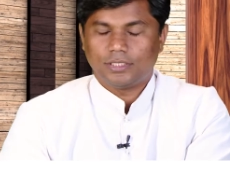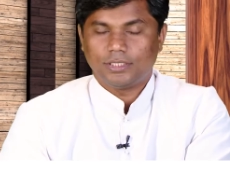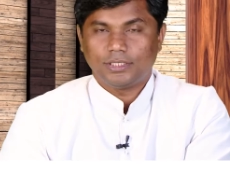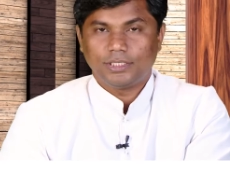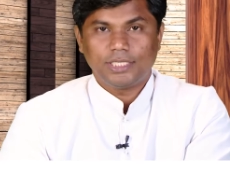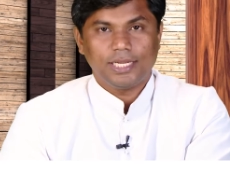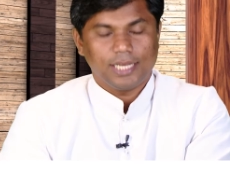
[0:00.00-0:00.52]

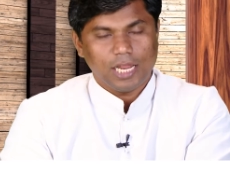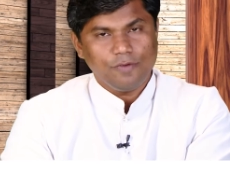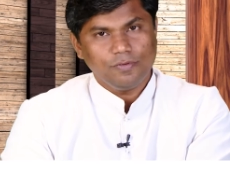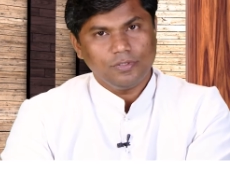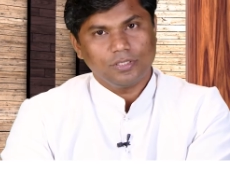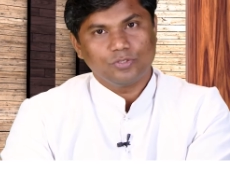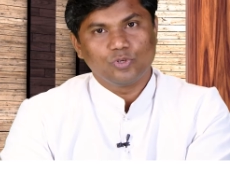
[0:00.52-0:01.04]
She
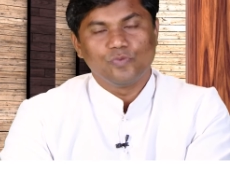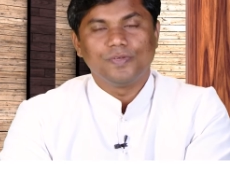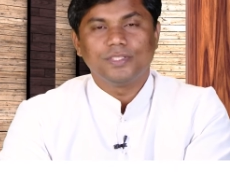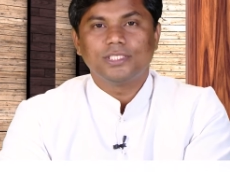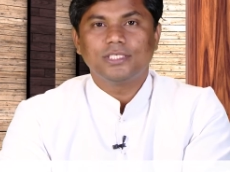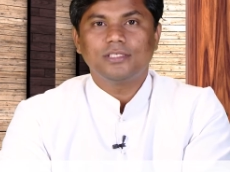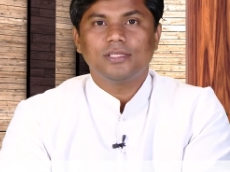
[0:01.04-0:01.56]
loved to
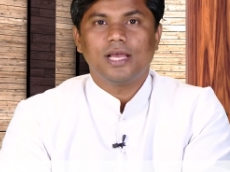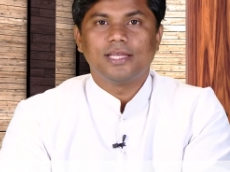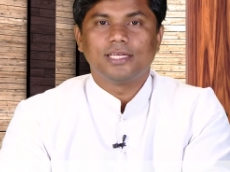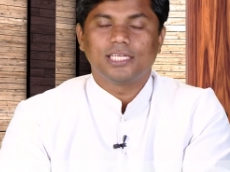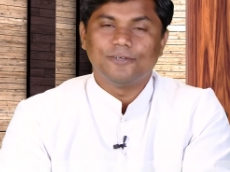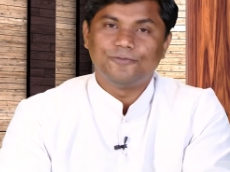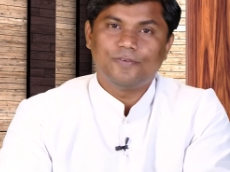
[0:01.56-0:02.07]
visit
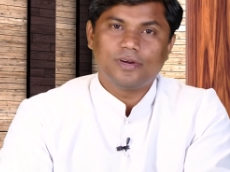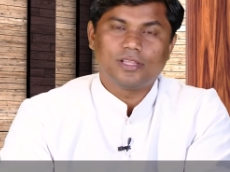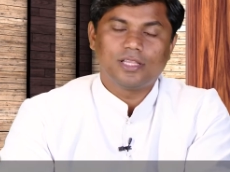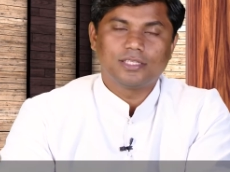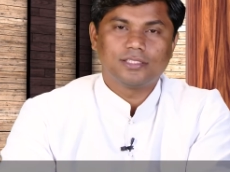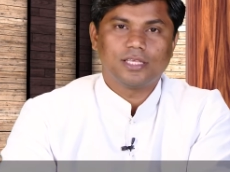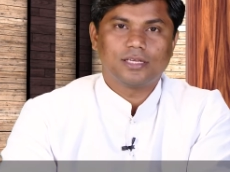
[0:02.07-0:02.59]
and comfort
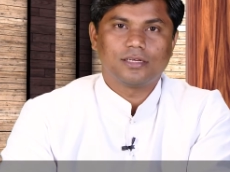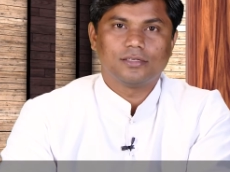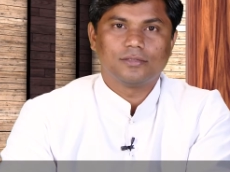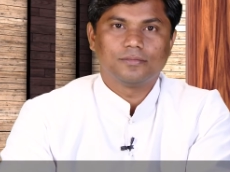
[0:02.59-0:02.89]
the sick.